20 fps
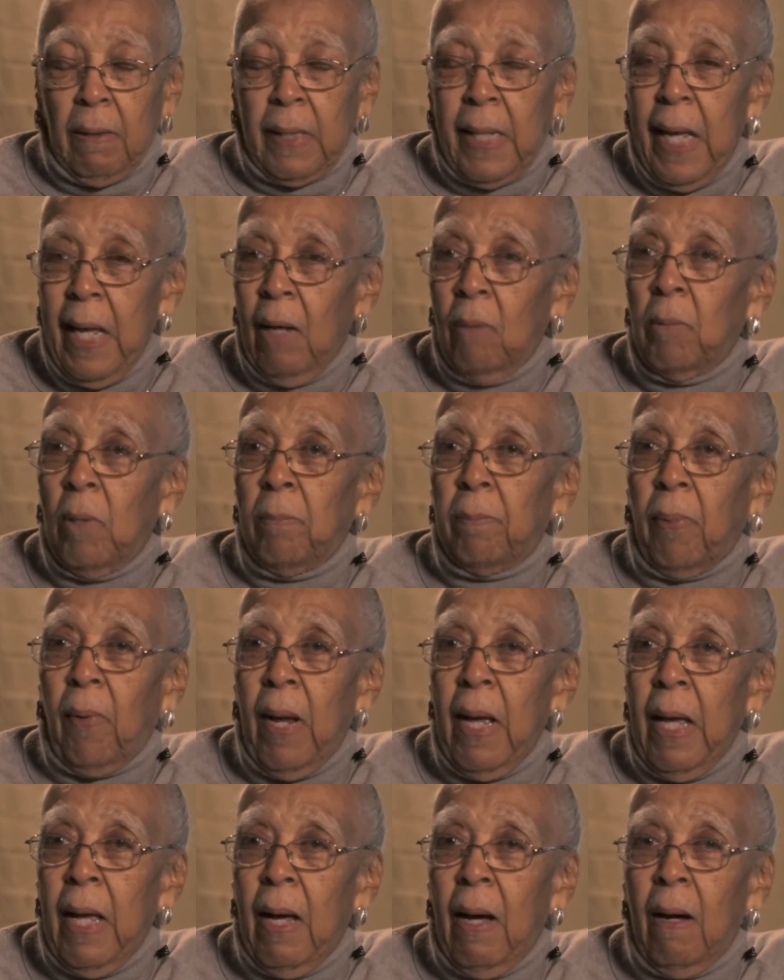Campbell
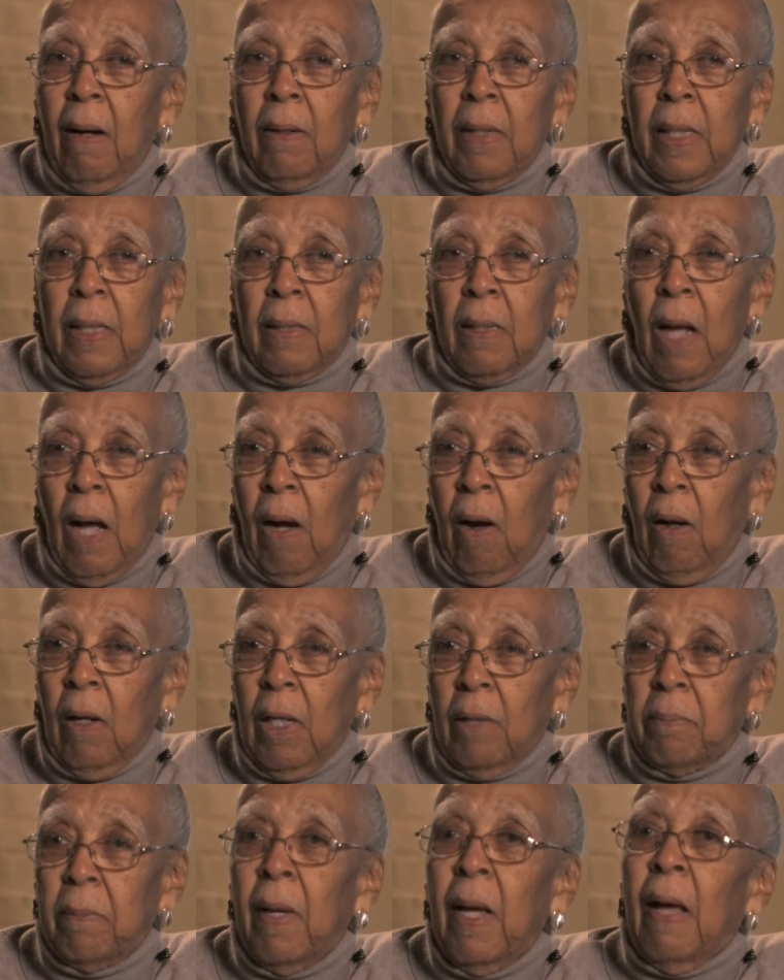Brown and all
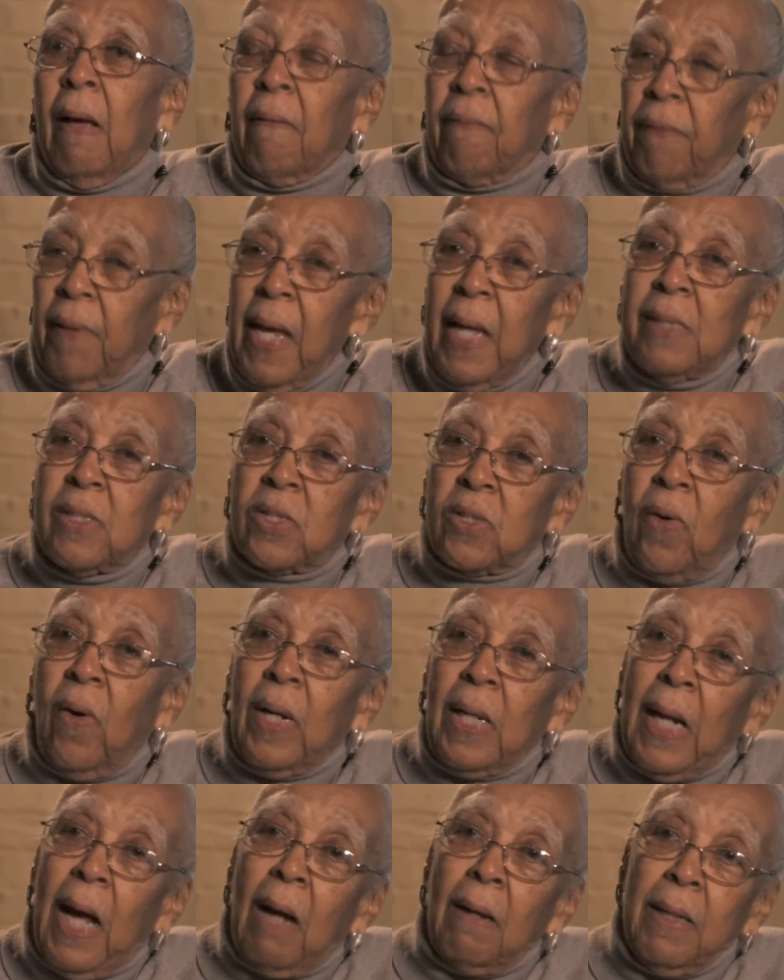of them, they
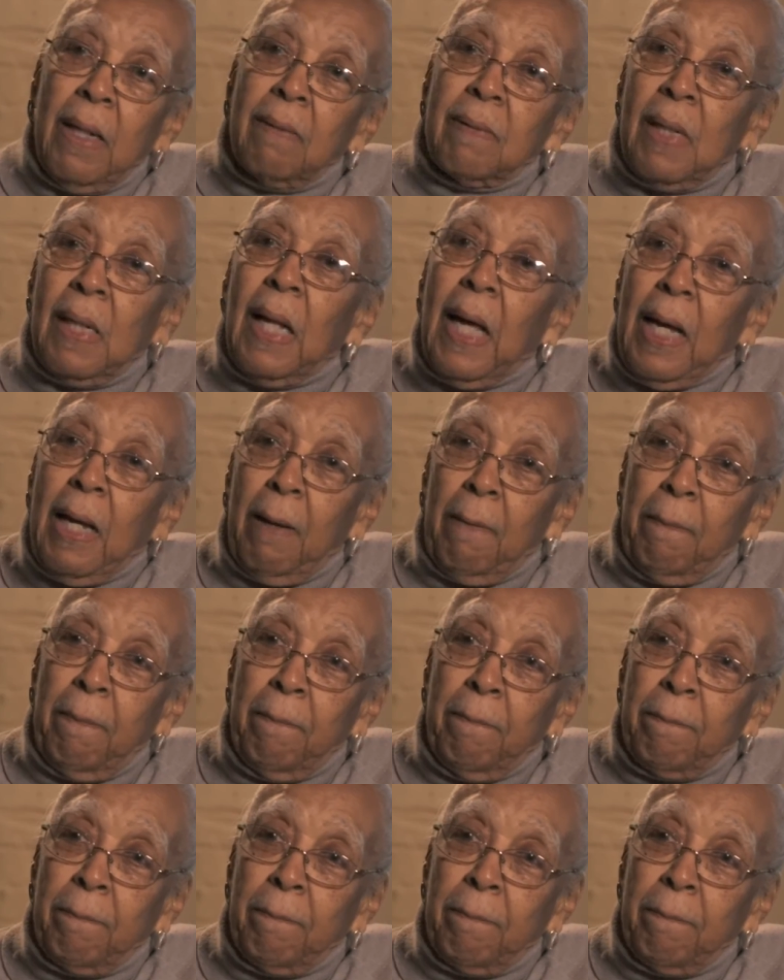started out in the lab.